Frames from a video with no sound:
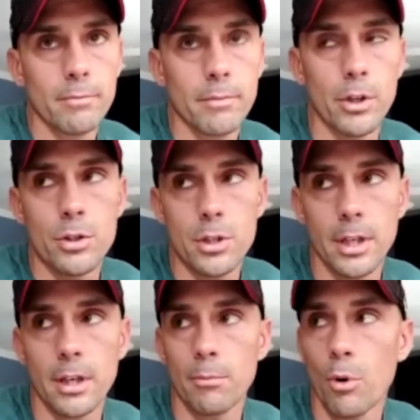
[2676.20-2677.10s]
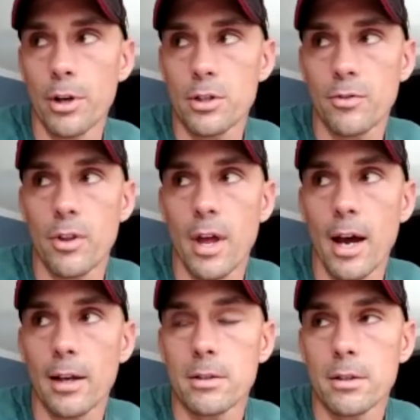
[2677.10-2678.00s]
sticking points for
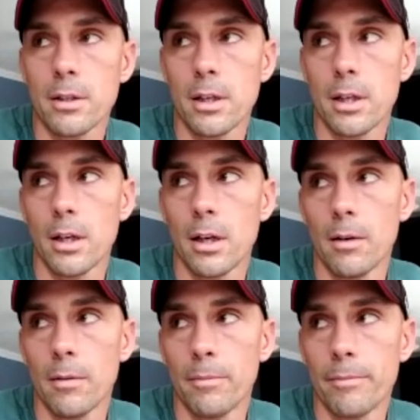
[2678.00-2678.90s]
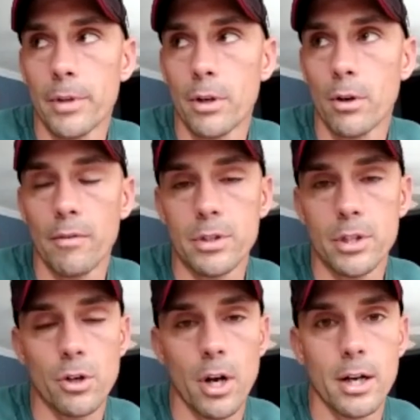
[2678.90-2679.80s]
that. And, obviously
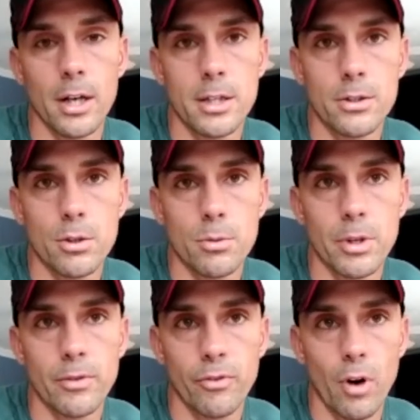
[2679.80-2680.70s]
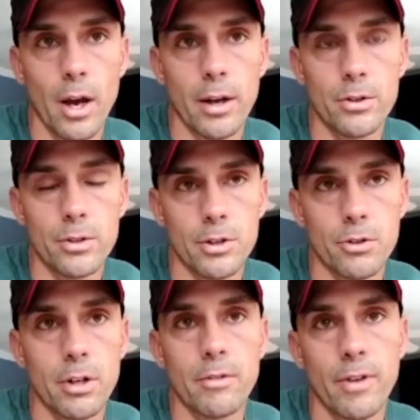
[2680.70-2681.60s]
try not to eat too many fried or
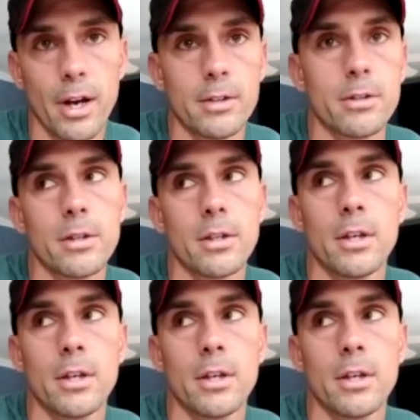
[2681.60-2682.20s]
saturated fats.